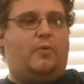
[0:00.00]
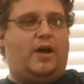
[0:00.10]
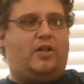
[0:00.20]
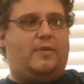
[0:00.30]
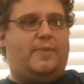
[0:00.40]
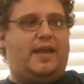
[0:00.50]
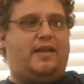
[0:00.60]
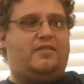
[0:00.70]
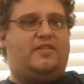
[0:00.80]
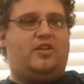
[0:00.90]
Well, it
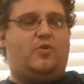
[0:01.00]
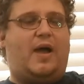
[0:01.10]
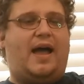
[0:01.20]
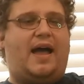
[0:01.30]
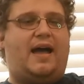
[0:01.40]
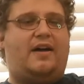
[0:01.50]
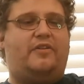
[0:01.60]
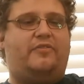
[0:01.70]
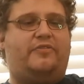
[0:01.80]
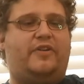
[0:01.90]
means you
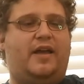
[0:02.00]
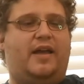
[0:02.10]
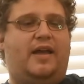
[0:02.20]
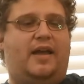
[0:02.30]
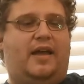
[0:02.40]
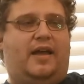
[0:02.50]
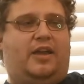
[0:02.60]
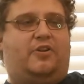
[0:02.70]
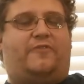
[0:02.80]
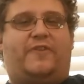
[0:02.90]
have
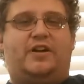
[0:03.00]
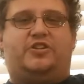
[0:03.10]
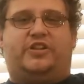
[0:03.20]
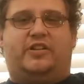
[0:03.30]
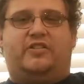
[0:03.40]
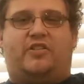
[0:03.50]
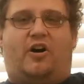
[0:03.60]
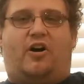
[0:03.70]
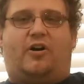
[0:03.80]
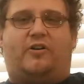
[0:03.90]
your functions
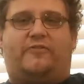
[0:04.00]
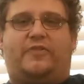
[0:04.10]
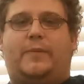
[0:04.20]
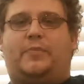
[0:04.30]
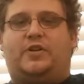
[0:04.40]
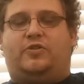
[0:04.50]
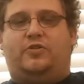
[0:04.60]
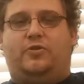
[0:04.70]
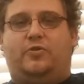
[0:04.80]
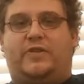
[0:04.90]
are flipped
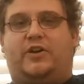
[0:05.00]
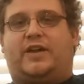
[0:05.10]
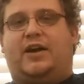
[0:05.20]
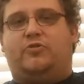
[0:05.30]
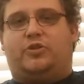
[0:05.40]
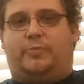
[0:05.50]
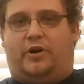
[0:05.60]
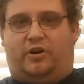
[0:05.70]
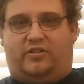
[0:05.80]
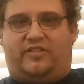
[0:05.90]
to their
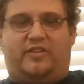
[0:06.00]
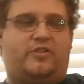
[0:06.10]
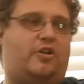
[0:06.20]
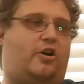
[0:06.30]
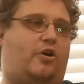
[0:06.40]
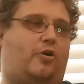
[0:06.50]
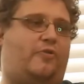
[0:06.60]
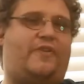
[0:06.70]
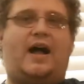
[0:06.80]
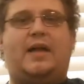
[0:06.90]
counterparts.
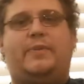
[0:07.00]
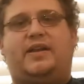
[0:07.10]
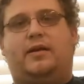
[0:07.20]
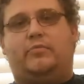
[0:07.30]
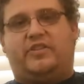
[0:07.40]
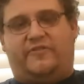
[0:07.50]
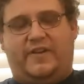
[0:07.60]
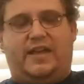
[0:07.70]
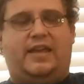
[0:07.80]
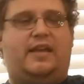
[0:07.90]
So phi becomes
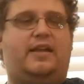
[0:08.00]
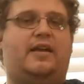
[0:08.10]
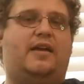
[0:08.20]
phi,